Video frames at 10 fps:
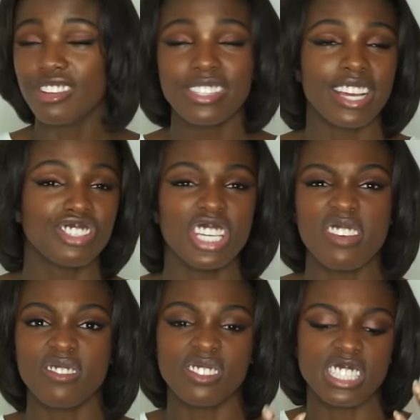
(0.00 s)
It looks like she
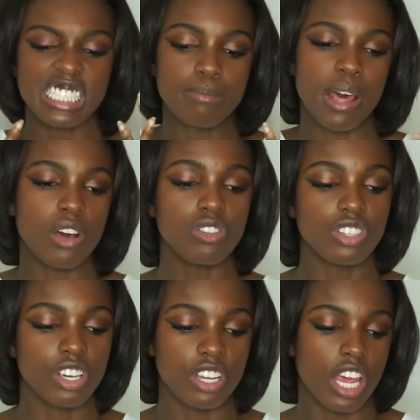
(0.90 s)
even smells
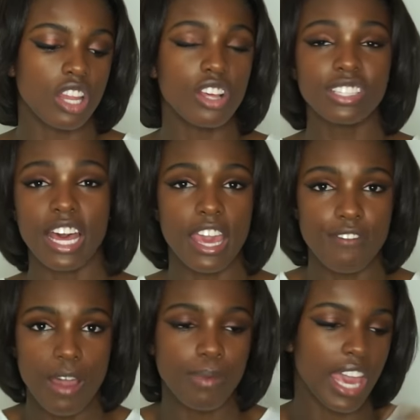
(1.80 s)
good. It looks like
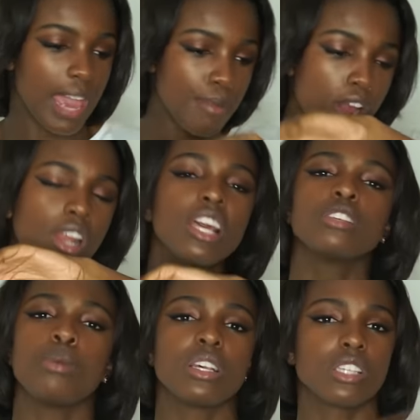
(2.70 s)
if I became her and
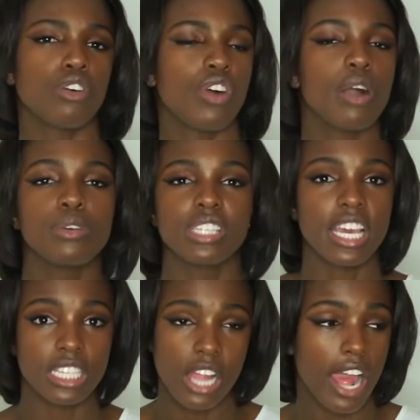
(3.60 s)
licked myself, I would
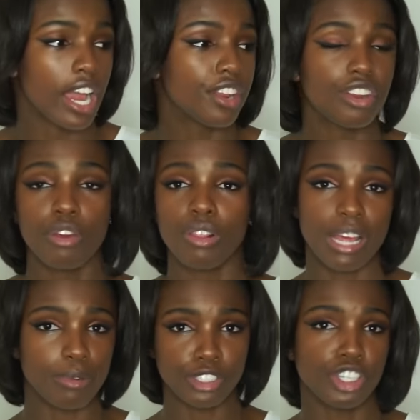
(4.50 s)
taste like, I don't know,
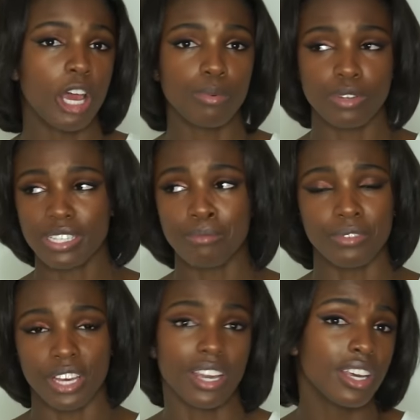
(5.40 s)
lemon sherbet or
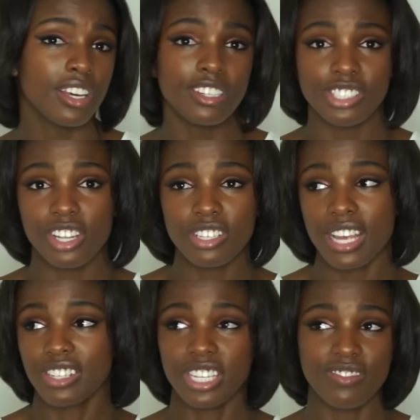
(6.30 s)
something. She looks
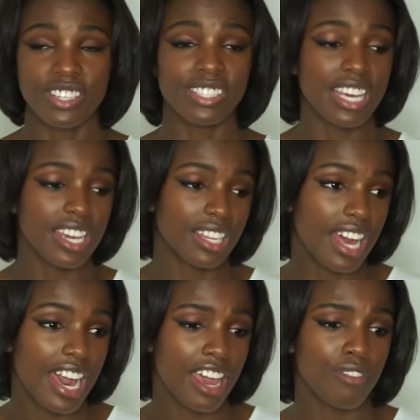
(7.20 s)
like she lives a sick
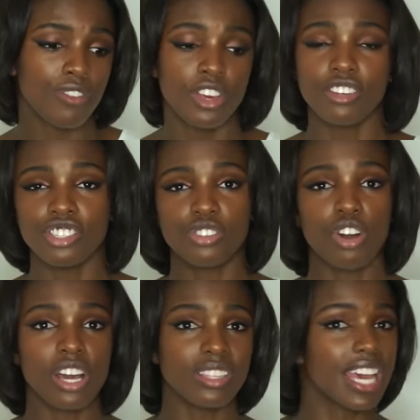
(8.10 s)
life. She's
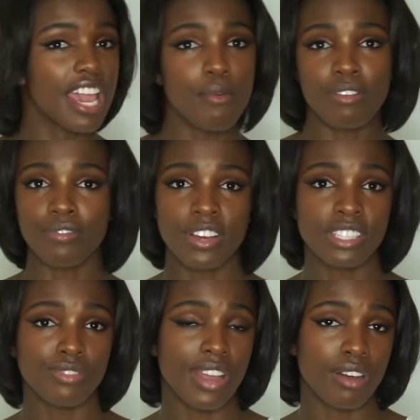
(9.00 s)
got her day one
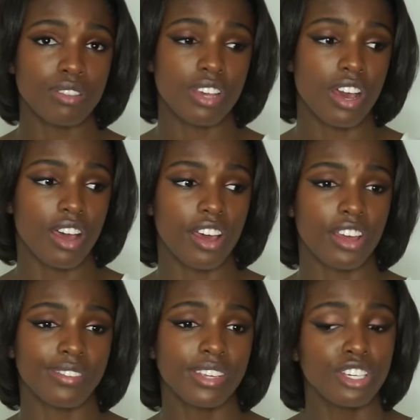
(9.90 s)
friends around
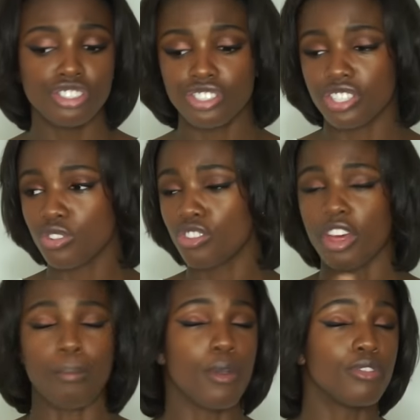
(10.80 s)
her. She's got
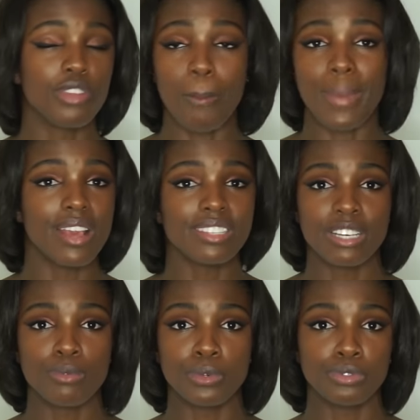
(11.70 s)
the most
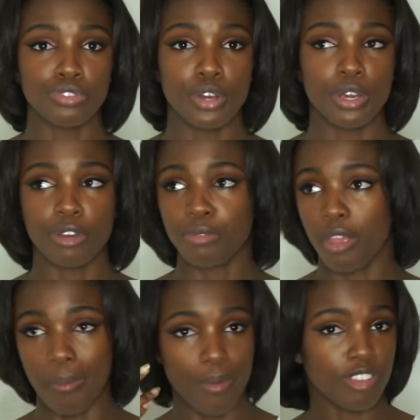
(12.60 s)
amazing wardrobe,
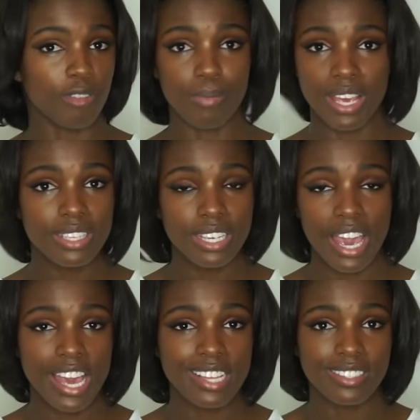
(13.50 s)
most amazing
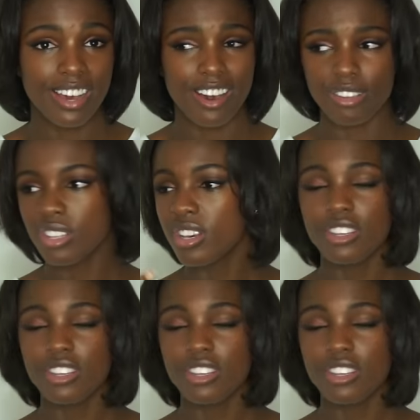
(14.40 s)
hairstyles.